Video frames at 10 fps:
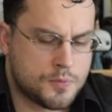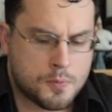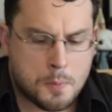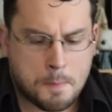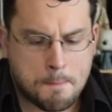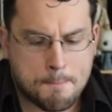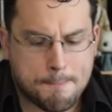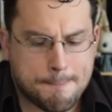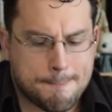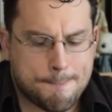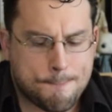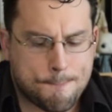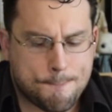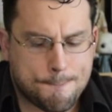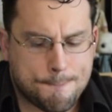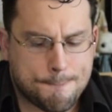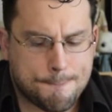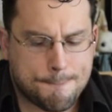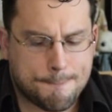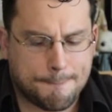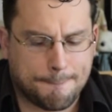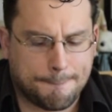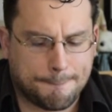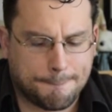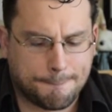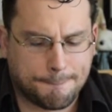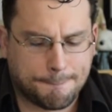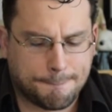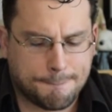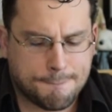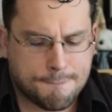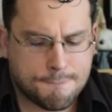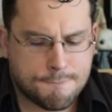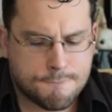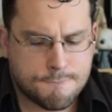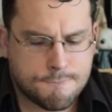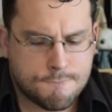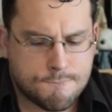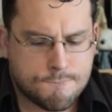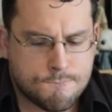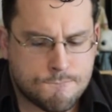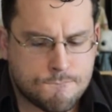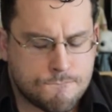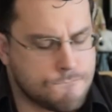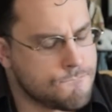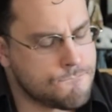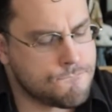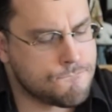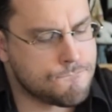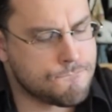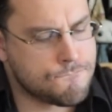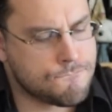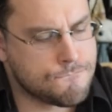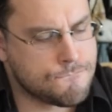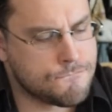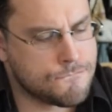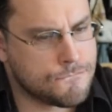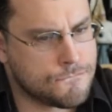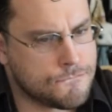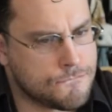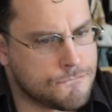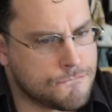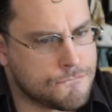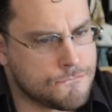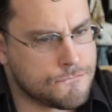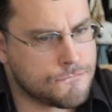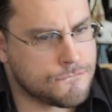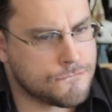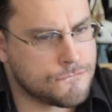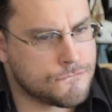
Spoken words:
(silent)